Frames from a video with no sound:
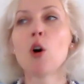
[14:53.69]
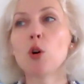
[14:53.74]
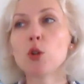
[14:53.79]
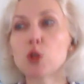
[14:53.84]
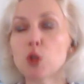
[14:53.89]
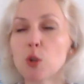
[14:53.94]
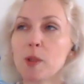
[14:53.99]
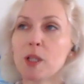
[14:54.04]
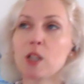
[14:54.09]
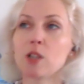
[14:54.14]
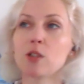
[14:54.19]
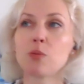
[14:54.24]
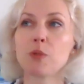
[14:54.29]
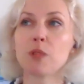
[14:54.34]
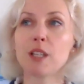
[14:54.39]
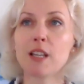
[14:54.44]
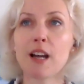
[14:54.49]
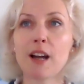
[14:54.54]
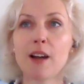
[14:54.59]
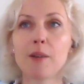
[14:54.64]
also because
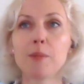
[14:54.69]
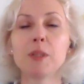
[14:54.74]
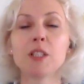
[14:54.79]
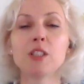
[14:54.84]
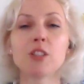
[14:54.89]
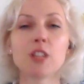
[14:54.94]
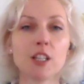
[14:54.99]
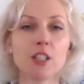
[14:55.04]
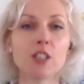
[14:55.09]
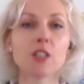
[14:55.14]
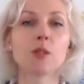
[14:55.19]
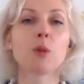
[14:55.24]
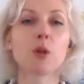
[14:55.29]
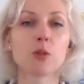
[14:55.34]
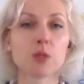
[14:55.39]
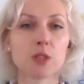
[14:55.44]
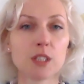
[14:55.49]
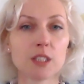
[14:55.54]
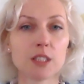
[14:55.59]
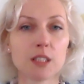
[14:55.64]
we have been changing
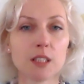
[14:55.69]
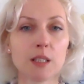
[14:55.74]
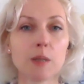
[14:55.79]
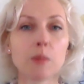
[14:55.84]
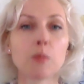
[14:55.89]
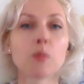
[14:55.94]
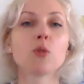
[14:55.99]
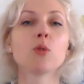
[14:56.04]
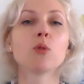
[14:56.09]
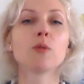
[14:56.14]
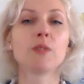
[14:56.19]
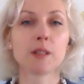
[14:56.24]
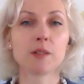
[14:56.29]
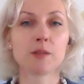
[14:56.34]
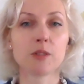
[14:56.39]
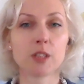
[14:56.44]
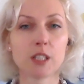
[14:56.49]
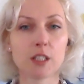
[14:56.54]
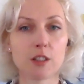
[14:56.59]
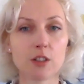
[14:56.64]
process and
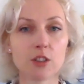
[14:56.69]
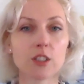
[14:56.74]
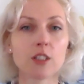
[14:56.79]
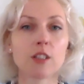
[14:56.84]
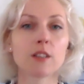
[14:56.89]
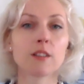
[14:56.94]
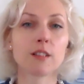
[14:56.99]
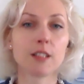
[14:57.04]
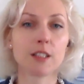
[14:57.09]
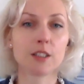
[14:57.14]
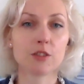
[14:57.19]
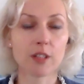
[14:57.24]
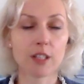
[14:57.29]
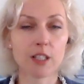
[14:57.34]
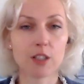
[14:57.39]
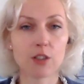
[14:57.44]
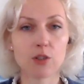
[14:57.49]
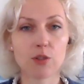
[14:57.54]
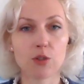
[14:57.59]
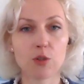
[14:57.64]
improving, we constantly
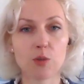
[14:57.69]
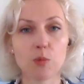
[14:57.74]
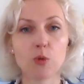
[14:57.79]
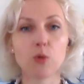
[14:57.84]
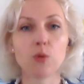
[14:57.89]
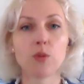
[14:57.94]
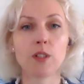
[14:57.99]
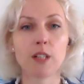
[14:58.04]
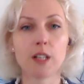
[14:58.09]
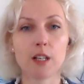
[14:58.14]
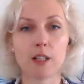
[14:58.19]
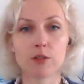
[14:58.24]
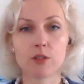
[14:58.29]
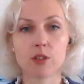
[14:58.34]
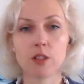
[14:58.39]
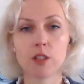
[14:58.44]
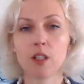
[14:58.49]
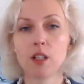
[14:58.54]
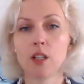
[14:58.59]
trying to smoothen out